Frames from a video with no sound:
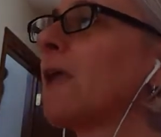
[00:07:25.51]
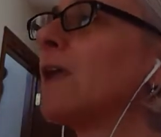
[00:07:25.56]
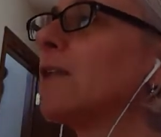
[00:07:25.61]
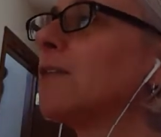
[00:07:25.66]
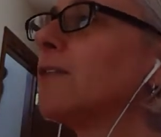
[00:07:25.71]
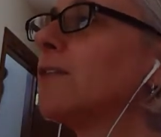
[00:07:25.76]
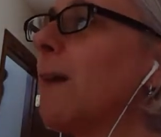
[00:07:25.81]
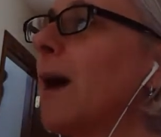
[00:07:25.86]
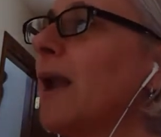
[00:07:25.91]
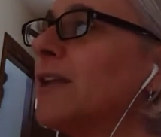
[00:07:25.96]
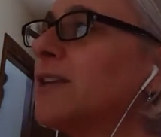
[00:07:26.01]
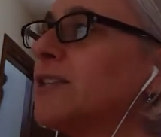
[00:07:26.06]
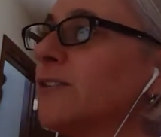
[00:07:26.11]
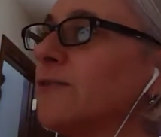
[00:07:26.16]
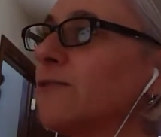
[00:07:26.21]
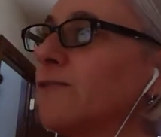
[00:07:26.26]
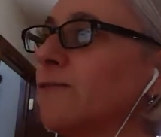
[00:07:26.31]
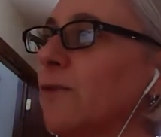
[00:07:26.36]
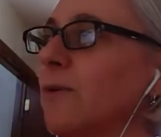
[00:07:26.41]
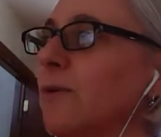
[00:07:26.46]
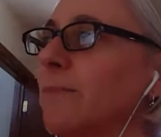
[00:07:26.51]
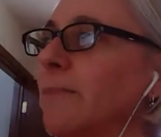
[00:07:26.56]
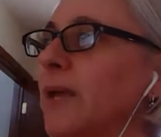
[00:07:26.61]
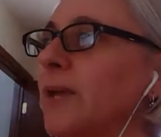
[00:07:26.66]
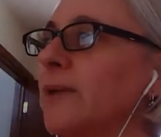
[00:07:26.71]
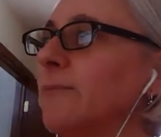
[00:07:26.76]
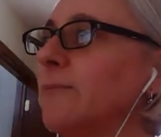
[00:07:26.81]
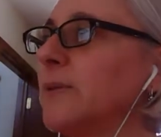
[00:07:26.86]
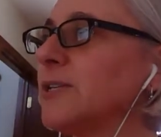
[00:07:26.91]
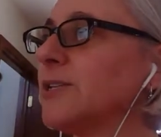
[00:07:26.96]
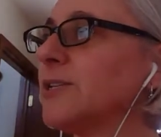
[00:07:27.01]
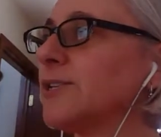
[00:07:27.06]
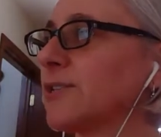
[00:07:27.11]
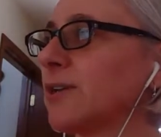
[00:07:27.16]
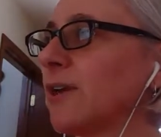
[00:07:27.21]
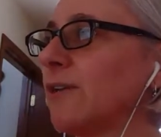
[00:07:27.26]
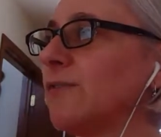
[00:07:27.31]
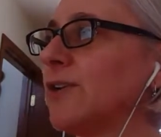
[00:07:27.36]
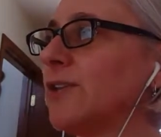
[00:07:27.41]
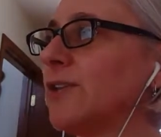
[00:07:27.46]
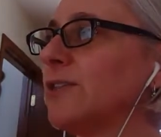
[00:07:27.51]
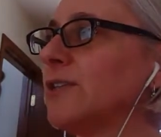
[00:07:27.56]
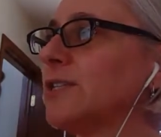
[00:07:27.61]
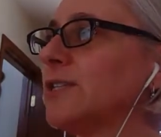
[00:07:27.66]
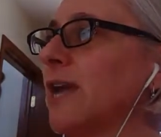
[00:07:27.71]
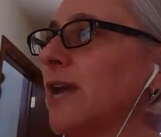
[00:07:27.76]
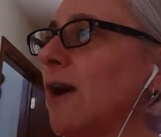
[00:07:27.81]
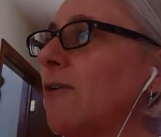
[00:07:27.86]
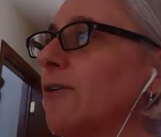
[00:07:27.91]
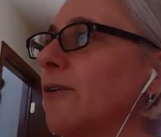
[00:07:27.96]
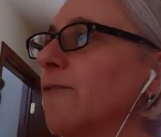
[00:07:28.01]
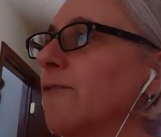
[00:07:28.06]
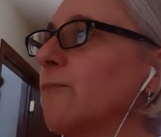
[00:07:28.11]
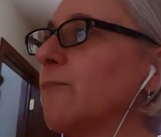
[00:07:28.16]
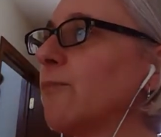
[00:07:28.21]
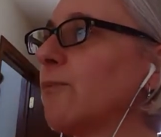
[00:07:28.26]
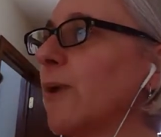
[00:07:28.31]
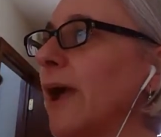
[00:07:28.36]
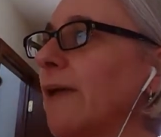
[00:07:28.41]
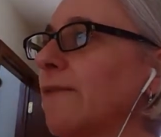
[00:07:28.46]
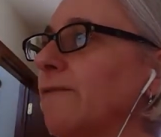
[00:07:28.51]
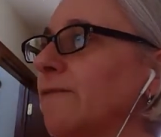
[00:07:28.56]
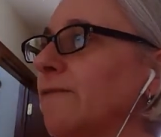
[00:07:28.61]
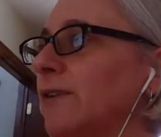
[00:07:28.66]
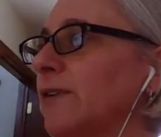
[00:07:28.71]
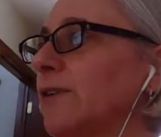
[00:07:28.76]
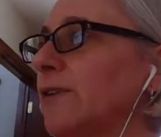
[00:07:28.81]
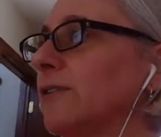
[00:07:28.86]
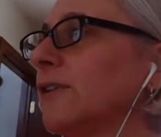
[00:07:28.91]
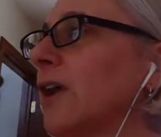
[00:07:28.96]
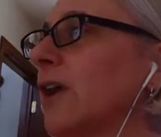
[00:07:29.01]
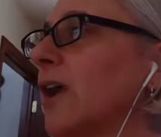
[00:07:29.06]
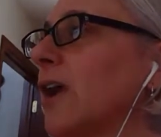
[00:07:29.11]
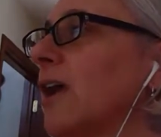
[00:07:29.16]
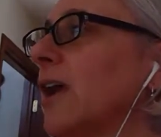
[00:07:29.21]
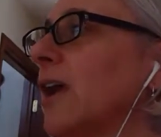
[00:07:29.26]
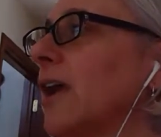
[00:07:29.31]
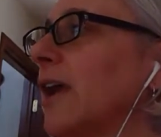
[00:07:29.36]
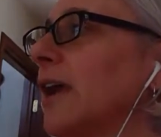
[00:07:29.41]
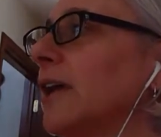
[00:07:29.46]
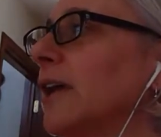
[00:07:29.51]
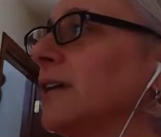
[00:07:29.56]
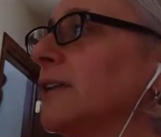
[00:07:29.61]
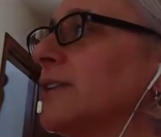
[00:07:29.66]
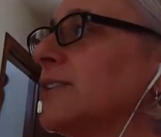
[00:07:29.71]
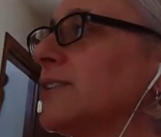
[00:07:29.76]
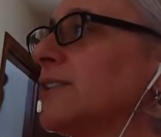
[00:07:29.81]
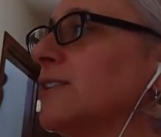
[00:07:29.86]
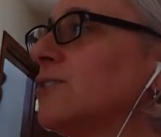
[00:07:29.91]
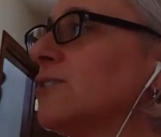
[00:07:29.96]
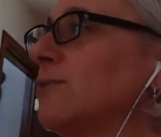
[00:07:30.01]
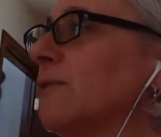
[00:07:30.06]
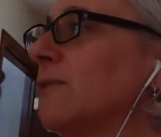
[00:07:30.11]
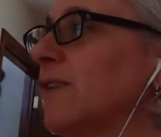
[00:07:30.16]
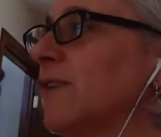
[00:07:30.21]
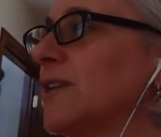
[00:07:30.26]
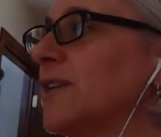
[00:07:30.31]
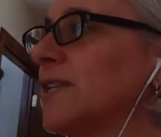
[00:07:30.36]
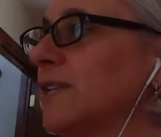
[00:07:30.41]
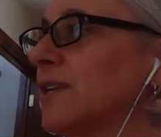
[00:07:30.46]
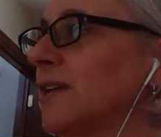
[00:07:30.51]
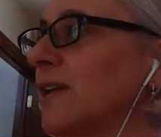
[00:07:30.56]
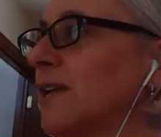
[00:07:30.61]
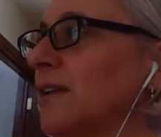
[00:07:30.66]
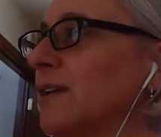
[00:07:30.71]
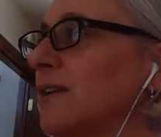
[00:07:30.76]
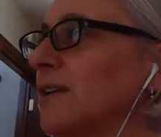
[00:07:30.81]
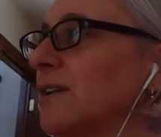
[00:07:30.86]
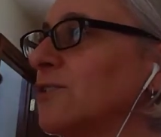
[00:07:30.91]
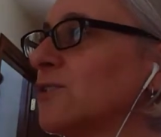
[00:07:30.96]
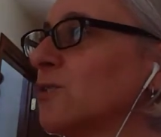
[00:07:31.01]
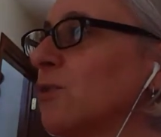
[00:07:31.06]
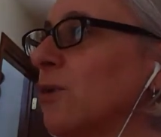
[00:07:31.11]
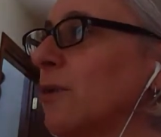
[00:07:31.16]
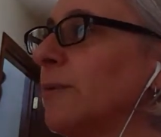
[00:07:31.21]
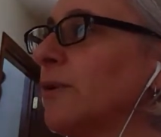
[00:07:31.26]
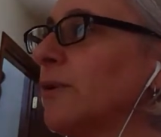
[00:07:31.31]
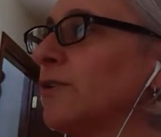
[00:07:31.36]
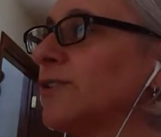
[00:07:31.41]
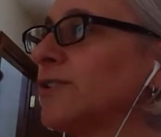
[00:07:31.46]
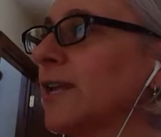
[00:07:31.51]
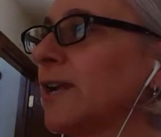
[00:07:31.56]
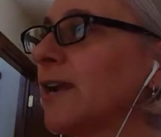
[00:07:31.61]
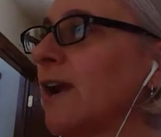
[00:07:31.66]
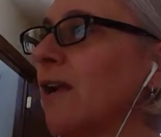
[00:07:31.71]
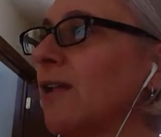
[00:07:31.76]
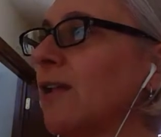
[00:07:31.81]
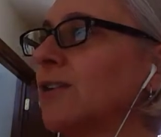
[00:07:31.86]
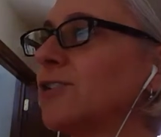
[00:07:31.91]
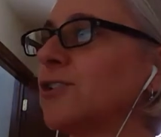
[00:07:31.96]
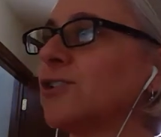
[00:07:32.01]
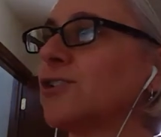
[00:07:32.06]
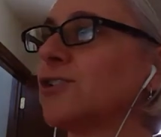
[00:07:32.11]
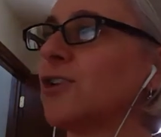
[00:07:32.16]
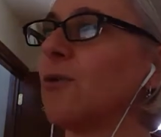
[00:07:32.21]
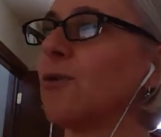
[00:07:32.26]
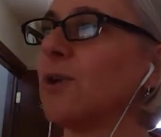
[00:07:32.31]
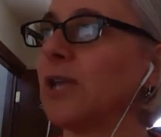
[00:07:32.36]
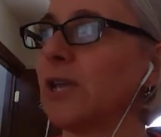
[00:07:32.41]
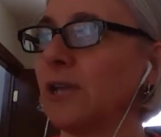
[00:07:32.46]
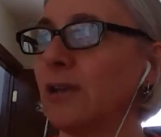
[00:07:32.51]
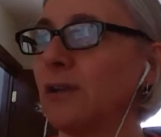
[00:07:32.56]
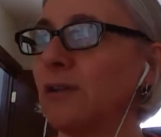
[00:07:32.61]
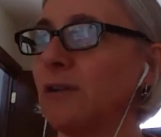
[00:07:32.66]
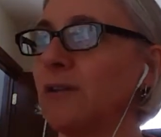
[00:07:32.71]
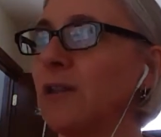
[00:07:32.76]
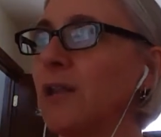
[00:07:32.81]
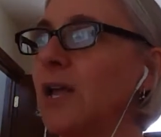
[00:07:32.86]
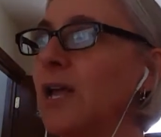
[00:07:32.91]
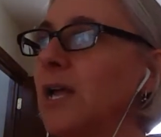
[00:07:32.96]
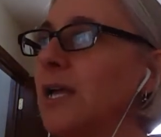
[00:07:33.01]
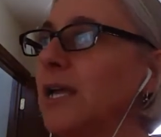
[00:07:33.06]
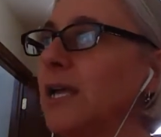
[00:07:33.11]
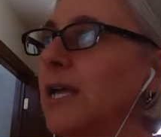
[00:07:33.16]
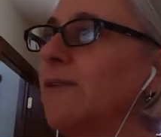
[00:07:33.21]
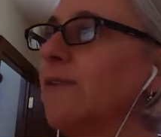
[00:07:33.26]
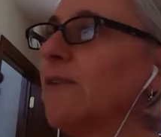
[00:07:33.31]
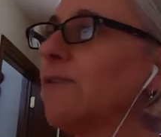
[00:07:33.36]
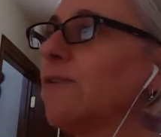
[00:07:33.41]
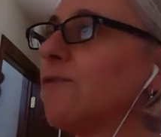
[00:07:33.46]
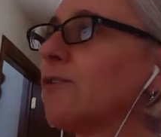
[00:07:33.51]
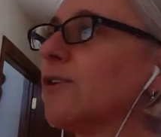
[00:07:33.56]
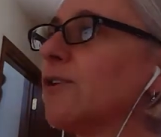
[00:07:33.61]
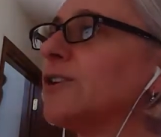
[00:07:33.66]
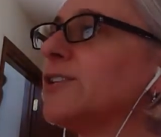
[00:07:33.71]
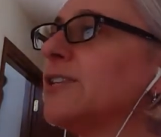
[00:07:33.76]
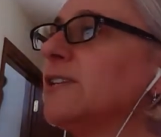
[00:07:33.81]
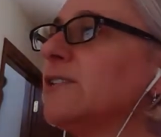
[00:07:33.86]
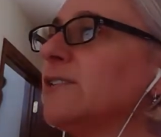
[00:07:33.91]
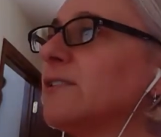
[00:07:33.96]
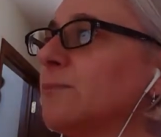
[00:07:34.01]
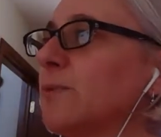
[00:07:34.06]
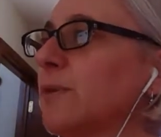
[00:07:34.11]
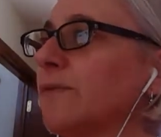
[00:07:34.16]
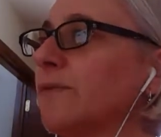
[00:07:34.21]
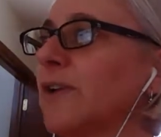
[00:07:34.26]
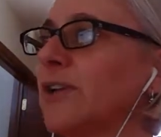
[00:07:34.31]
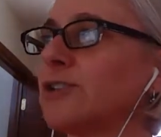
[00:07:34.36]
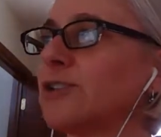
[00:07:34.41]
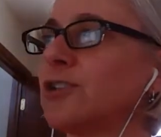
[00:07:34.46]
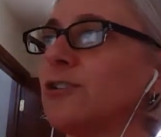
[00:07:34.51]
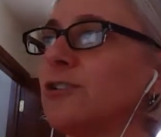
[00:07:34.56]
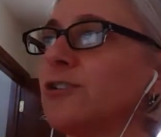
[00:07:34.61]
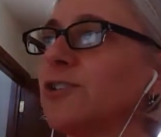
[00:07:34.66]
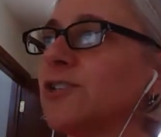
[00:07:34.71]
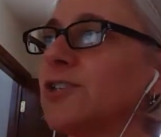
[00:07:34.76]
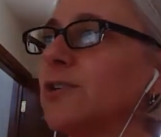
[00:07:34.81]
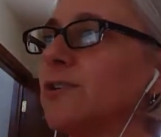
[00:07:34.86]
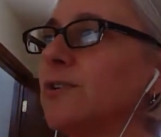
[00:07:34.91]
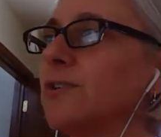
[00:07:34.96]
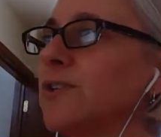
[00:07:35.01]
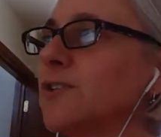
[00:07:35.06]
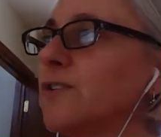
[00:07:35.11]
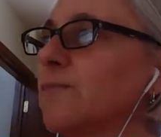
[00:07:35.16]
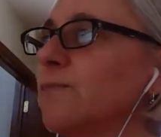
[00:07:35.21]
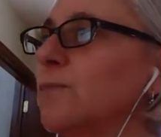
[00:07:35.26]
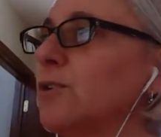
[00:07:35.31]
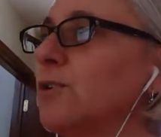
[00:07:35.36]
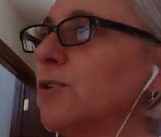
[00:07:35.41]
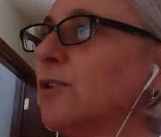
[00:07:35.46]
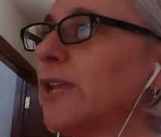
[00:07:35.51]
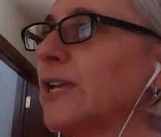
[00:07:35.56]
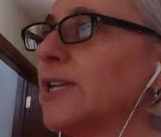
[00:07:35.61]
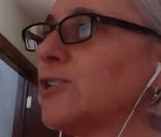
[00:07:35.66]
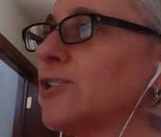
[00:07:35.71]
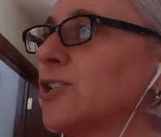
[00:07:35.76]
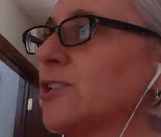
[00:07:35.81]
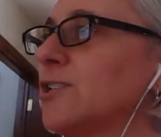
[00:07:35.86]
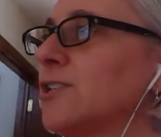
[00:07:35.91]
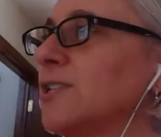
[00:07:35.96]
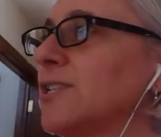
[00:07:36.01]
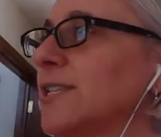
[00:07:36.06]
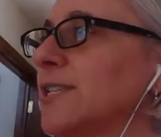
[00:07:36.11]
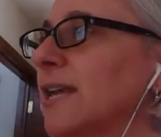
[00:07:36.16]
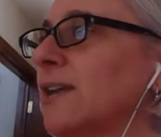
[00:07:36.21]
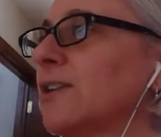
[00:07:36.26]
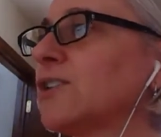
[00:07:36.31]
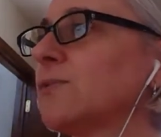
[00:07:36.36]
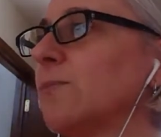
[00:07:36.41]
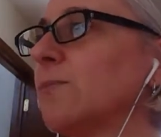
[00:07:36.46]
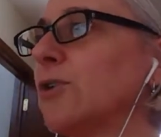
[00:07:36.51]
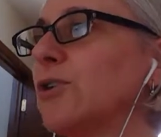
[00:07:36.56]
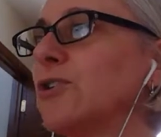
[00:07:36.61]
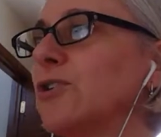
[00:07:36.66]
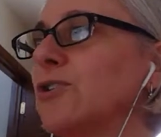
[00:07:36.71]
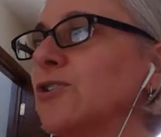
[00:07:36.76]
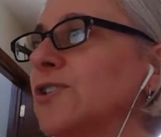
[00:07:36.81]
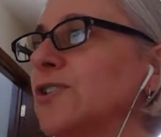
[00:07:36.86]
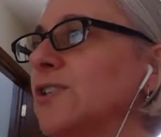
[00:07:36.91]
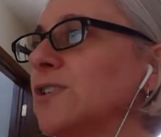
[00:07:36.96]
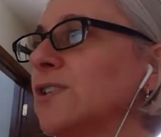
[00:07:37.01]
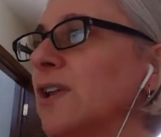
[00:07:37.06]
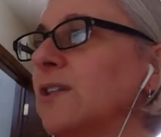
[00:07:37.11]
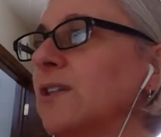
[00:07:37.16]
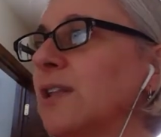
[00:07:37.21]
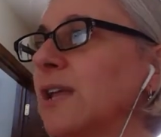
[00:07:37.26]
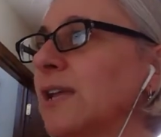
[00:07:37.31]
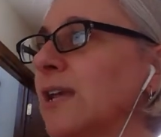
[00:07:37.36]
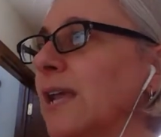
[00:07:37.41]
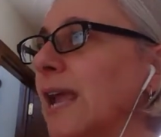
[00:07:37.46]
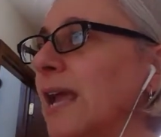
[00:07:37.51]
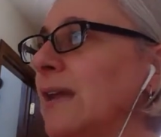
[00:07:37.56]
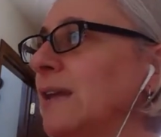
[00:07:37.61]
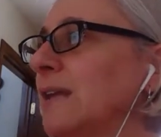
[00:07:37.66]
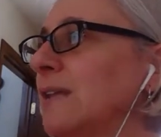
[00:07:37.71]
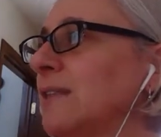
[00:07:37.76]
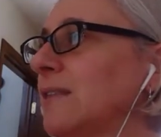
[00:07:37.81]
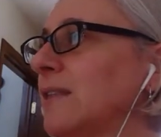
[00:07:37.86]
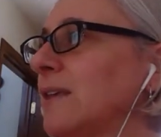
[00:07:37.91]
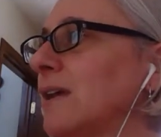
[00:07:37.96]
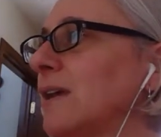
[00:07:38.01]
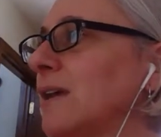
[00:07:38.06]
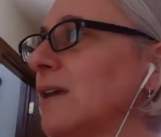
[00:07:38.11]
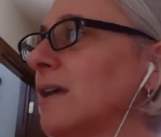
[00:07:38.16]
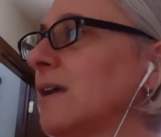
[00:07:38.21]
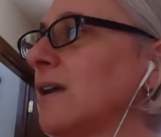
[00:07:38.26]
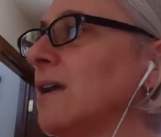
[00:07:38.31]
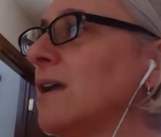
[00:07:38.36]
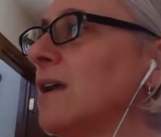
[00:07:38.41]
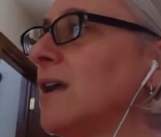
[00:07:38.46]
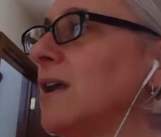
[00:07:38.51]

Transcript: The bodies of 4 men had been discovered in the town of Bradfield. Enlisted to investigate is criminal psychologist Tony Hill. Even for a seasoned professional, the series of mutilation, sex murders is unlike anything